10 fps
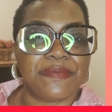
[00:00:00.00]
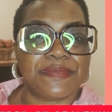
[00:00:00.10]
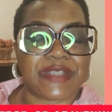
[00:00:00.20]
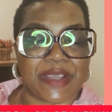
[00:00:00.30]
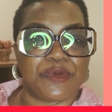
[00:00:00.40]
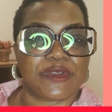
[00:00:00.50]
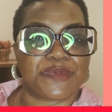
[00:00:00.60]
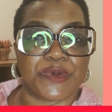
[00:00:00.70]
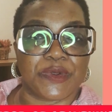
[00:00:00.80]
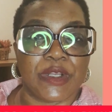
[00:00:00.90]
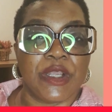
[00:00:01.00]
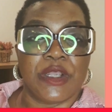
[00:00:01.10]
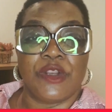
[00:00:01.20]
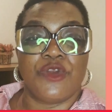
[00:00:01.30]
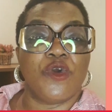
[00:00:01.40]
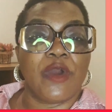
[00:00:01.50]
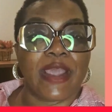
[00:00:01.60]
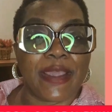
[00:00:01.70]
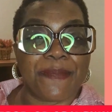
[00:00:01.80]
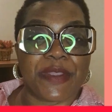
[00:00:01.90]
tablespoon, no
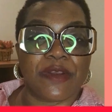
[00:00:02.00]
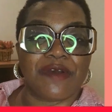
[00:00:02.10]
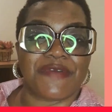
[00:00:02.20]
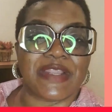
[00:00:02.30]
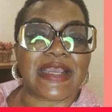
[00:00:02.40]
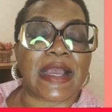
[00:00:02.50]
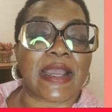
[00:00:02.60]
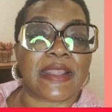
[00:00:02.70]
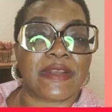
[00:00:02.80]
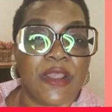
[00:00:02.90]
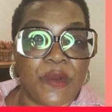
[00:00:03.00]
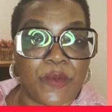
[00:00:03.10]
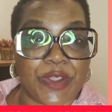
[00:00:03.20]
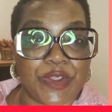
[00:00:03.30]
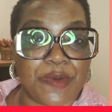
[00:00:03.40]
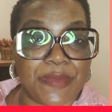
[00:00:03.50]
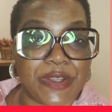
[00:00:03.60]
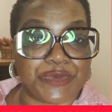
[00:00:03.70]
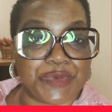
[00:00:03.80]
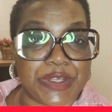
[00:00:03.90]
heaping of any kind when you're
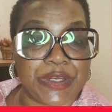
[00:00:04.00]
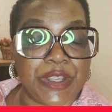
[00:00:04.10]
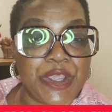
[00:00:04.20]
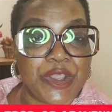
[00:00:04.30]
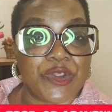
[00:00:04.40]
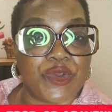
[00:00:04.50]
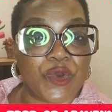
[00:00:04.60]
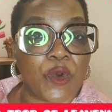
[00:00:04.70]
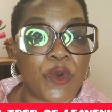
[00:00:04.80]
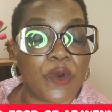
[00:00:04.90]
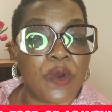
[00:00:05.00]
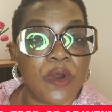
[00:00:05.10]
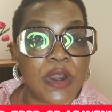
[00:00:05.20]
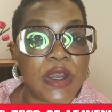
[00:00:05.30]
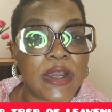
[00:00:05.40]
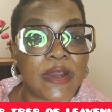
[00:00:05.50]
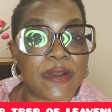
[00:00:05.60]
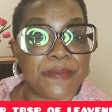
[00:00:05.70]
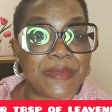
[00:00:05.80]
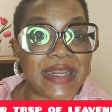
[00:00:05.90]
measuring your
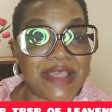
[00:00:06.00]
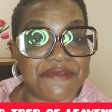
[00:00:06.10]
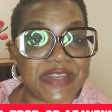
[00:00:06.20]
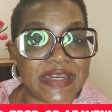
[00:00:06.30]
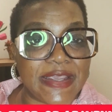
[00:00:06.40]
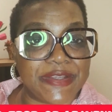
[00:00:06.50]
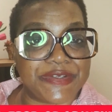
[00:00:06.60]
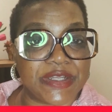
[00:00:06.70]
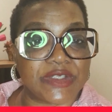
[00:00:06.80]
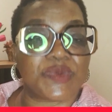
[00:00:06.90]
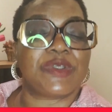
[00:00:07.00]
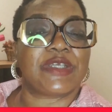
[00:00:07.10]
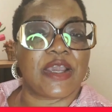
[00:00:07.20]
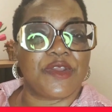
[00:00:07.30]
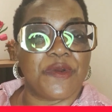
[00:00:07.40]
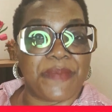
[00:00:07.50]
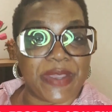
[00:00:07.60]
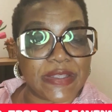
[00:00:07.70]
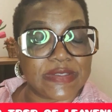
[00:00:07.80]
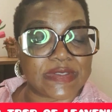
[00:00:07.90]
leavening agents, which are your
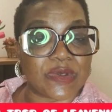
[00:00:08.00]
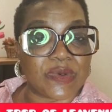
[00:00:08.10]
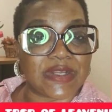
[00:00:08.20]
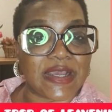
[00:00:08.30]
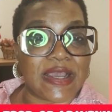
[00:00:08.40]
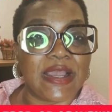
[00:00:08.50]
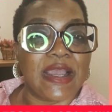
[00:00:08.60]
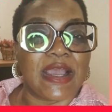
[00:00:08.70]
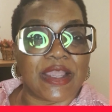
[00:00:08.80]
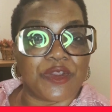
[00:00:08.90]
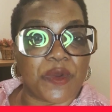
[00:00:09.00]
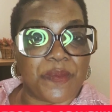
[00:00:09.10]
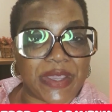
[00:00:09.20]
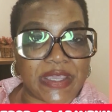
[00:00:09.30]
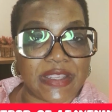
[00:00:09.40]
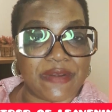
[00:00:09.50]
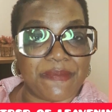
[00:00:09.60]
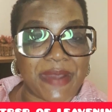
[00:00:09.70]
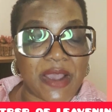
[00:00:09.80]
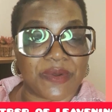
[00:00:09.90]
baking soda and your
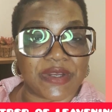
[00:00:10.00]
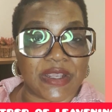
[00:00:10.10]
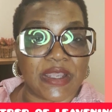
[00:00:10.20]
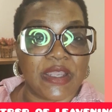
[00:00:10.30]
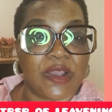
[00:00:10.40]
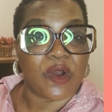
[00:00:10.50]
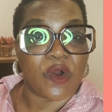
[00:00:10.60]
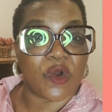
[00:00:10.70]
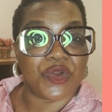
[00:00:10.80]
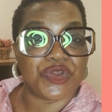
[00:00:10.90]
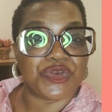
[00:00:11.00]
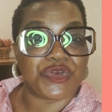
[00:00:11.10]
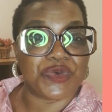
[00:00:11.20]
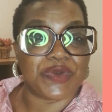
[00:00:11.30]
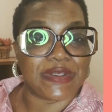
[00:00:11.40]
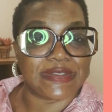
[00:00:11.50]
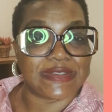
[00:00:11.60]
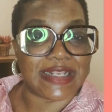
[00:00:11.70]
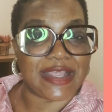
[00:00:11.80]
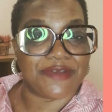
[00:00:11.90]
baking powder. All you do
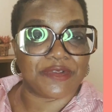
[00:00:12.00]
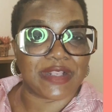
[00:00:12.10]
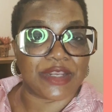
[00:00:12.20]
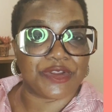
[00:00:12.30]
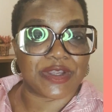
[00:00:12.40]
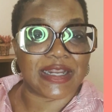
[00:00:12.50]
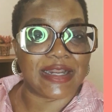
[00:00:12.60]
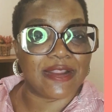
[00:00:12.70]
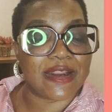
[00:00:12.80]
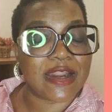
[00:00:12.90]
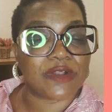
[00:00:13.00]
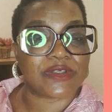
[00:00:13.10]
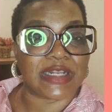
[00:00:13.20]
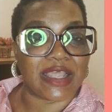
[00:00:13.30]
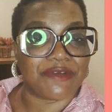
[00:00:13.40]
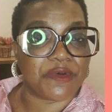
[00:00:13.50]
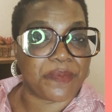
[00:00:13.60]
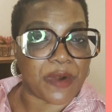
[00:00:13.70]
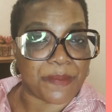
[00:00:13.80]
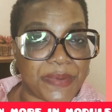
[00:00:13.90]
is level, and you can learn how to level
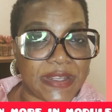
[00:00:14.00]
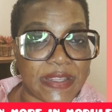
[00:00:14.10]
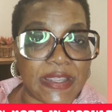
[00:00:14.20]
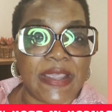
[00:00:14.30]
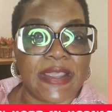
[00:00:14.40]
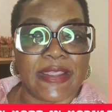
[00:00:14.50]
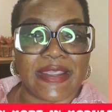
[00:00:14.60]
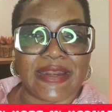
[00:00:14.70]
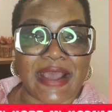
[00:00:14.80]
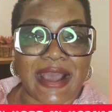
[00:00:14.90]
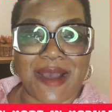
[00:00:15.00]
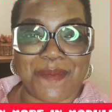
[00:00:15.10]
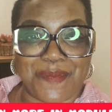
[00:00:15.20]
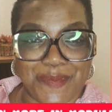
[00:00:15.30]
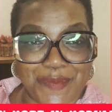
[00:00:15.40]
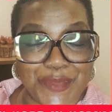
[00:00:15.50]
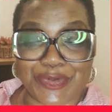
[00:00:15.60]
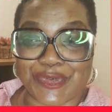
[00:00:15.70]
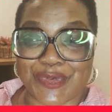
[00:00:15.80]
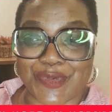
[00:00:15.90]
properly in our
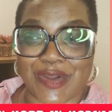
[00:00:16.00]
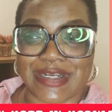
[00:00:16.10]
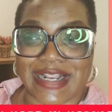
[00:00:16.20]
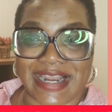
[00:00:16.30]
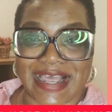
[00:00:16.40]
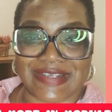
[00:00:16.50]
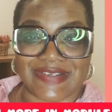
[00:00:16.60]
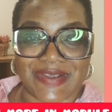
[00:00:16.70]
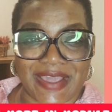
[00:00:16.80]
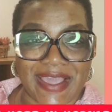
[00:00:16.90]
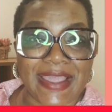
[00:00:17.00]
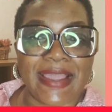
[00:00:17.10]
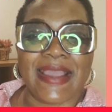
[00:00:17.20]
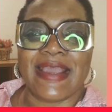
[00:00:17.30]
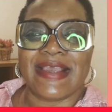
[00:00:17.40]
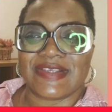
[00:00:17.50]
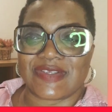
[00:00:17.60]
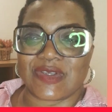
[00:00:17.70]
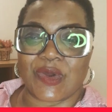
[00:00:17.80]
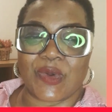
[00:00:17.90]
module 1 class. Okay,
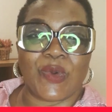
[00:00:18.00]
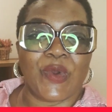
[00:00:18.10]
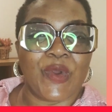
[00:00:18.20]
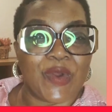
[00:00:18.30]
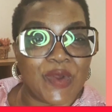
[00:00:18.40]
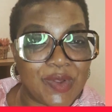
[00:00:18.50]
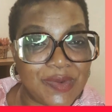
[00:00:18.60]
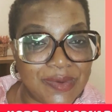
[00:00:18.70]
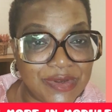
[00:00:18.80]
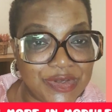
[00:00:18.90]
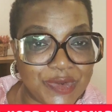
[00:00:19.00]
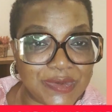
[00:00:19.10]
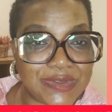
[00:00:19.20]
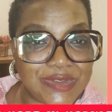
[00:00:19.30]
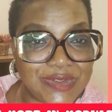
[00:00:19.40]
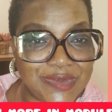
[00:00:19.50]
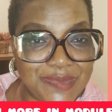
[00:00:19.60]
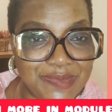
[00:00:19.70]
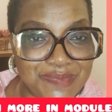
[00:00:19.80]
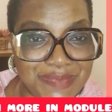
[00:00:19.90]
so don't
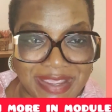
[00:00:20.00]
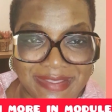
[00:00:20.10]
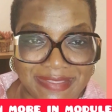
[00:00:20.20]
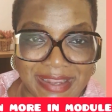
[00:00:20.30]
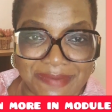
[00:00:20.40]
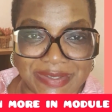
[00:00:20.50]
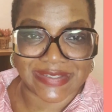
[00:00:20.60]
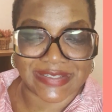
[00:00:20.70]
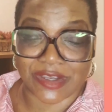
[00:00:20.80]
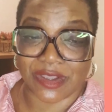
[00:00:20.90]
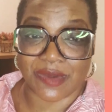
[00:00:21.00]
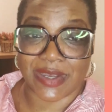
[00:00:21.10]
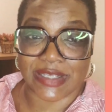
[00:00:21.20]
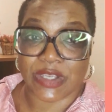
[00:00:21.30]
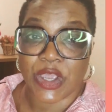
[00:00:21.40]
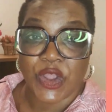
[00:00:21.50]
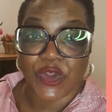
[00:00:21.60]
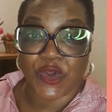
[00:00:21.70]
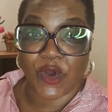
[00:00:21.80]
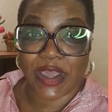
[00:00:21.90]
make that mistake, otherwise
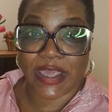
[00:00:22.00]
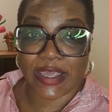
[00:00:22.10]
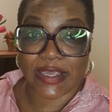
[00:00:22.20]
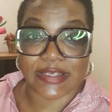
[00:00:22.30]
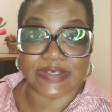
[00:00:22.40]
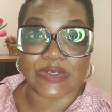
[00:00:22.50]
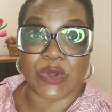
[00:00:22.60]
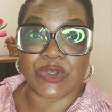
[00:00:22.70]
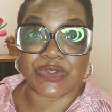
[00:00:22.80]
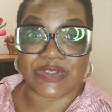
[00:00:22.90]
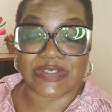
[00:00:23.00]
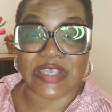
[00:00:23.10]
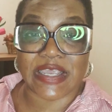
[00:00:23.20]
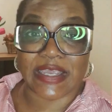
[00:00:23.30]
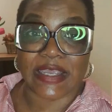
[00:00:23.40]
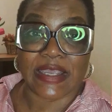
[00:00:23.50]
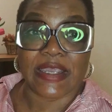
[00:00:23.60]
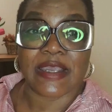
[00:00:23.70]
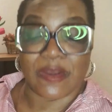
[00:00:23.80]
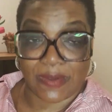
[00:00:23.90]
your cake is going to sink.
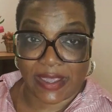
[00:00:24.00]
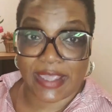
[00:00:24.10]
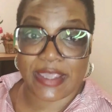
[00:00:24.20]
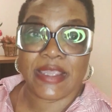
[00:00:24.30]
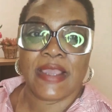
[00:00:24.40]
Okay,